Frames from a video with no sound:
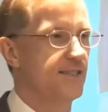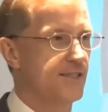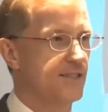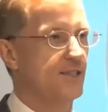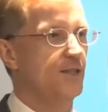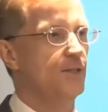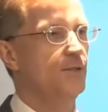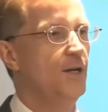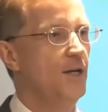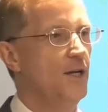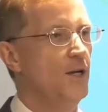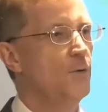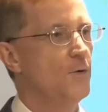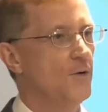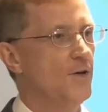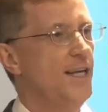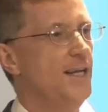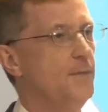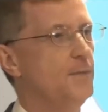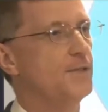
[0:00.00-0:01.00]
And so
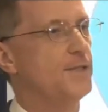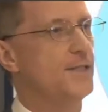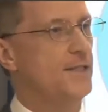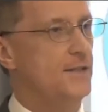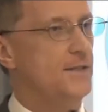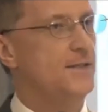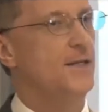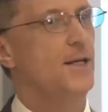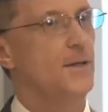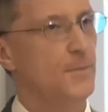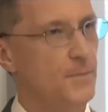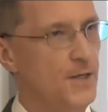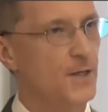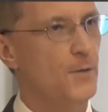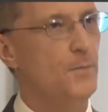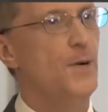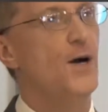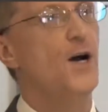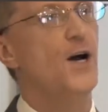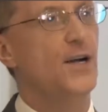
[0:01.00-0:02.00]
we're able to, you know,
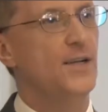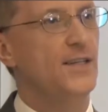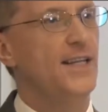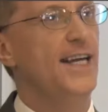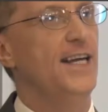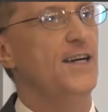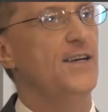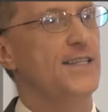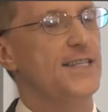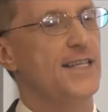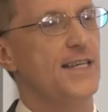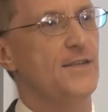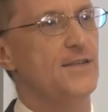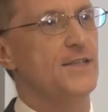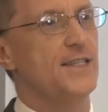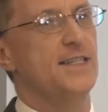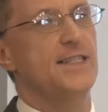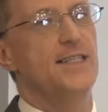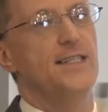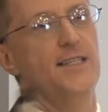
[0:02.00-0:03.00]
parlay ourselves
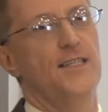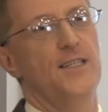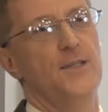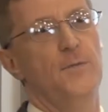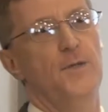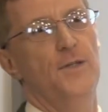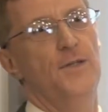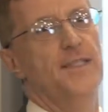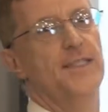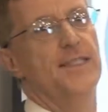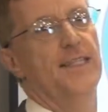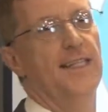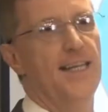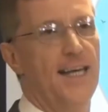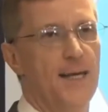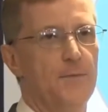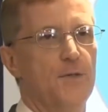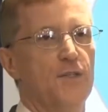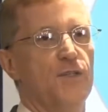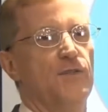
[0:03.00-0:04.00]
into the community
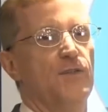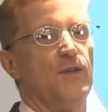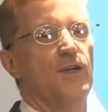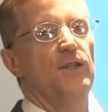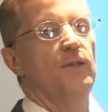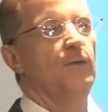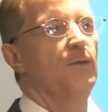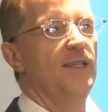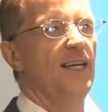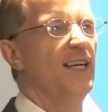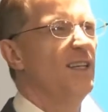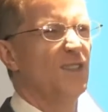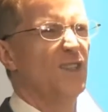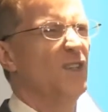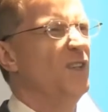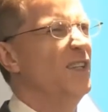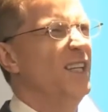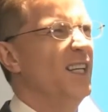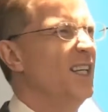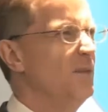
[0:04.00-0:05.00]
that much further without
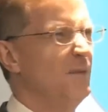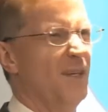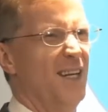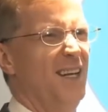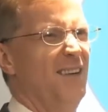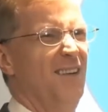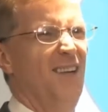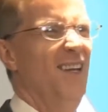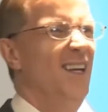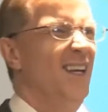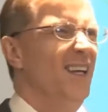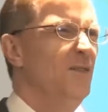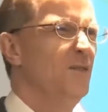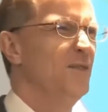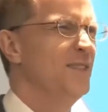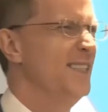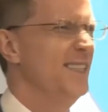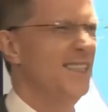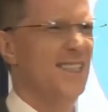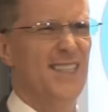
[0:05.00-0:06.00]
talking about
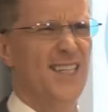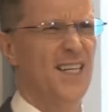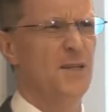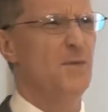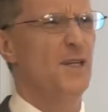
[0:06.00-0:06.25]
wanting to take